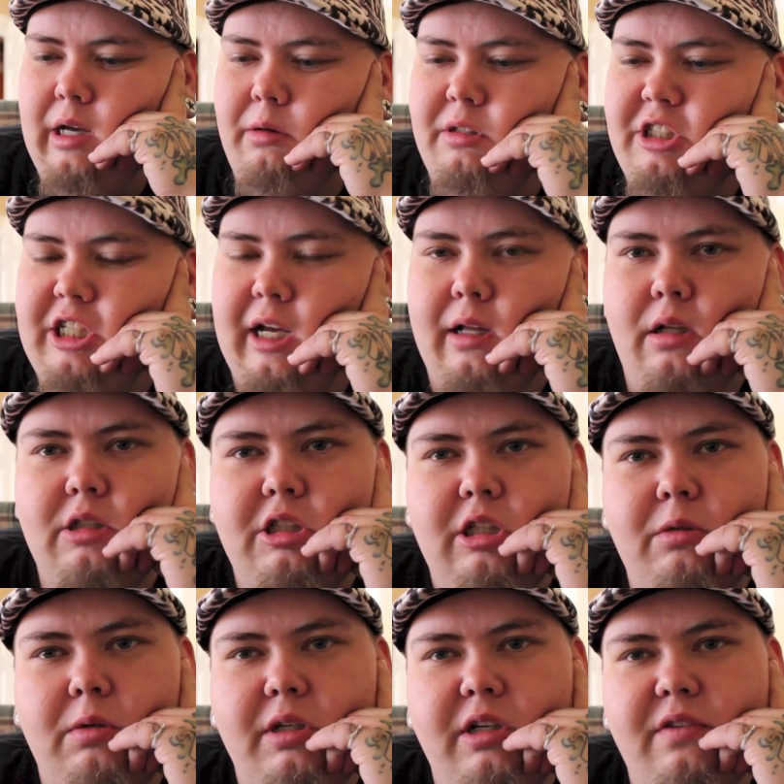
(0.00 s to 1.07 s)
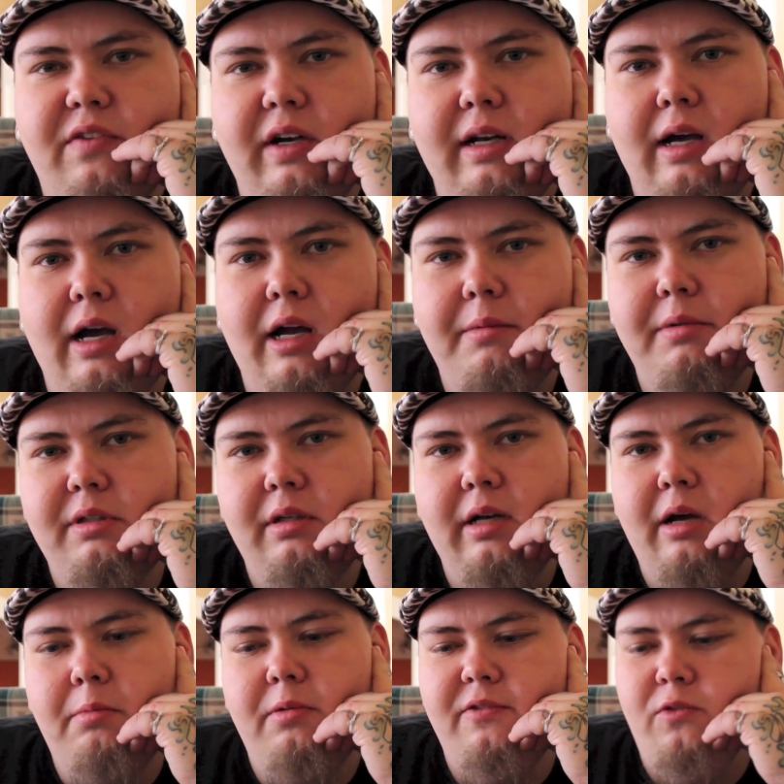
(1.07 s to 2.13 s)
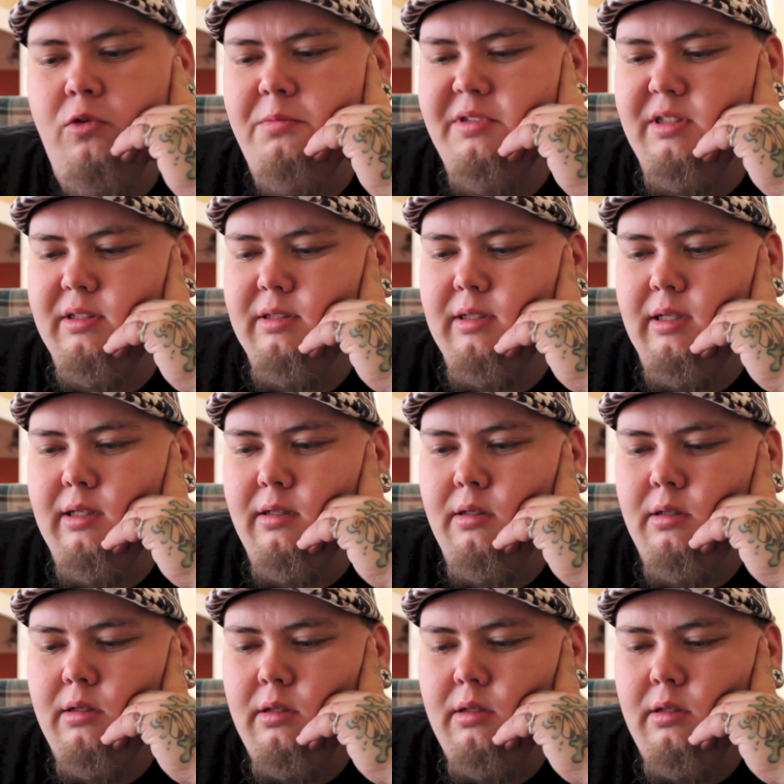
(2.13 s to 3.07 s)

would challenge anyone to go find a hybrid that outperforms this thing.